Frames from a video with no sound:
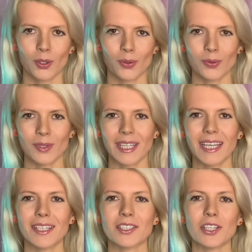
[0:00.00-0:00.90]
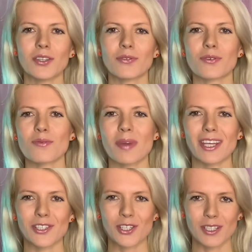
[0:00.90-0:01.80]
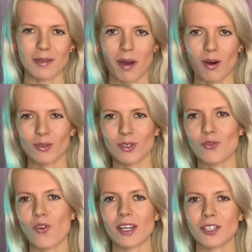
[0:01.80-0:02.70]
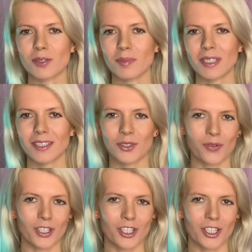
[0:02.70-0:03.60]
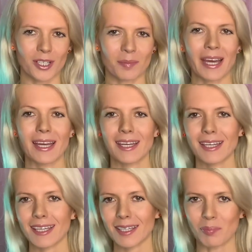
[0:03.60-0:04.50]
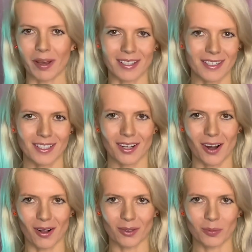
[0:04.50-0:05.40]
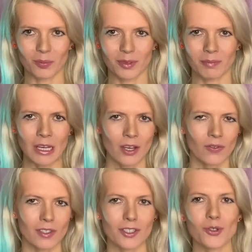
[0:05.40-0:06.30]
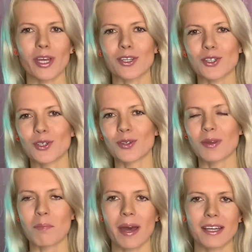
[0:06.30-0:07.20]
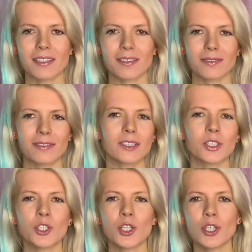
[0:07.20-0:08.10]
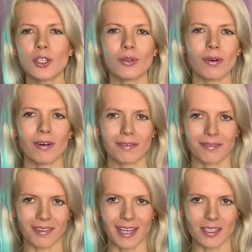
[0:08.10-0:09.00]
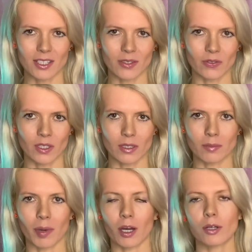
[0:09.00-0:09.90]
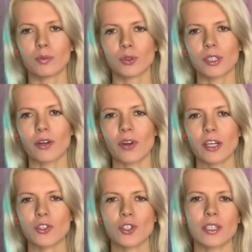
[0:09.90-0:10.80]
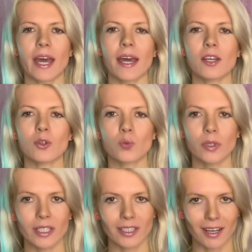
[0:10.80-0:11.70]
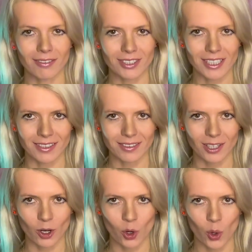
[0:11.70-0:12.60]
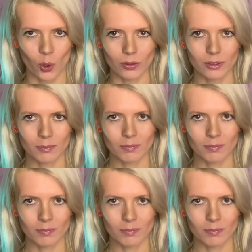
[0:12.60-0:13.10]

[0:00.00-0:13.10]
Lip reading: who leaked information about the Russian military ship hit by Scalp. The situation on the battlefield, new offensive in the Bakhmut direction, and will Avdiivka hold?